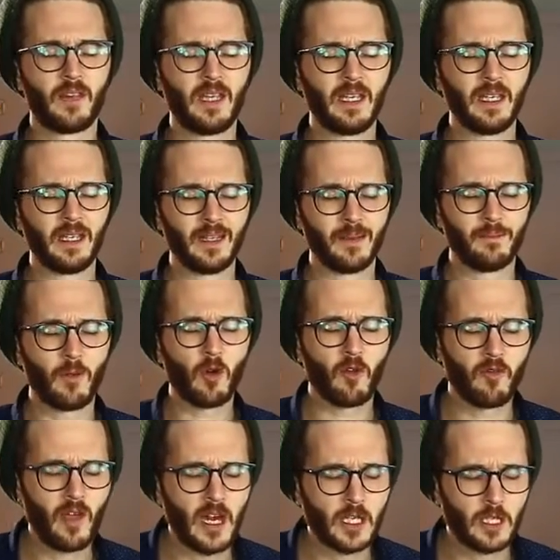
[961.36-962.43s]
the
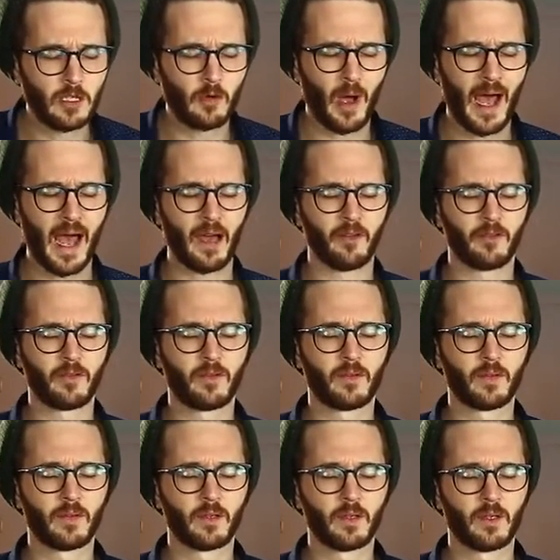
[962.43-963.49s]
motivation you have,
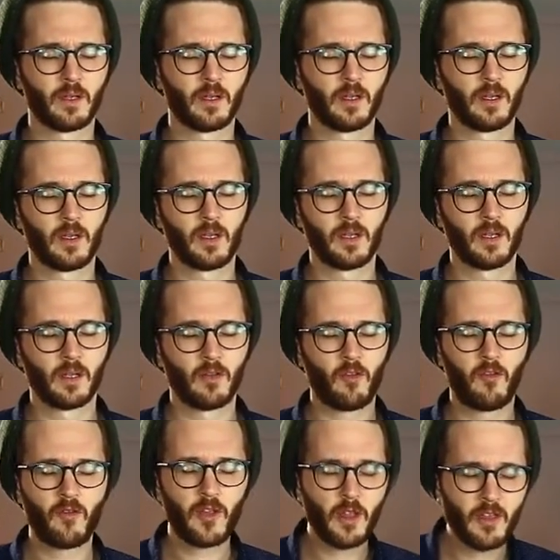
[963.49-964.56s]

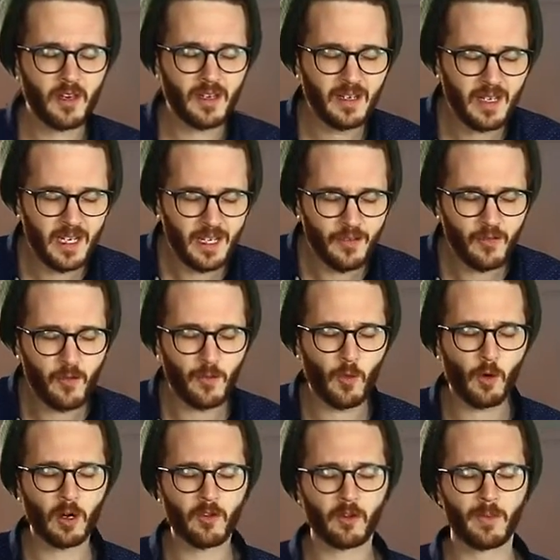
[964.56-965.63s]
feel the need for
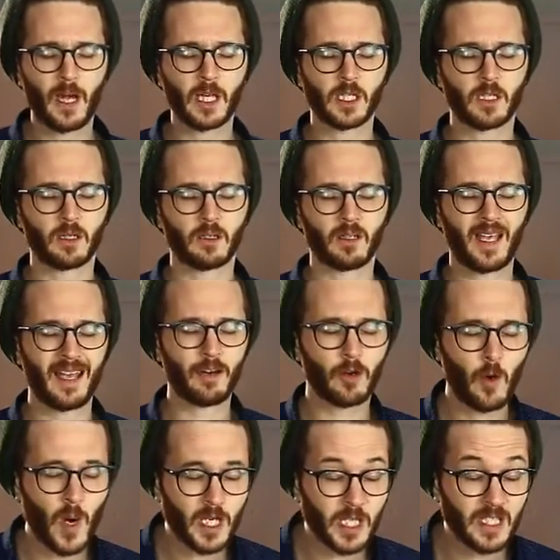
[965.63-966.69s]
more information to get your
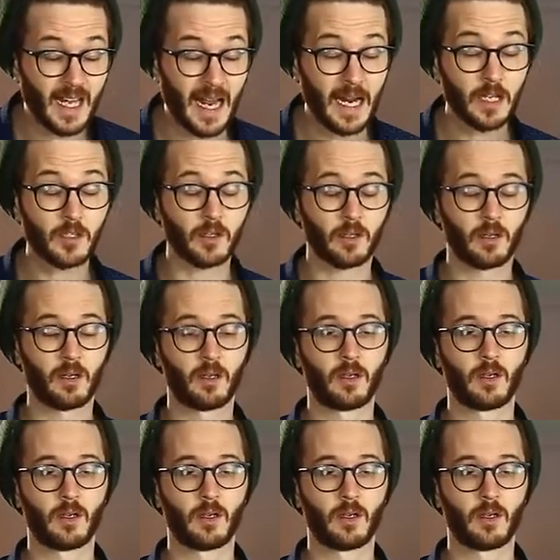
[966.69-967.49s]
questions answered.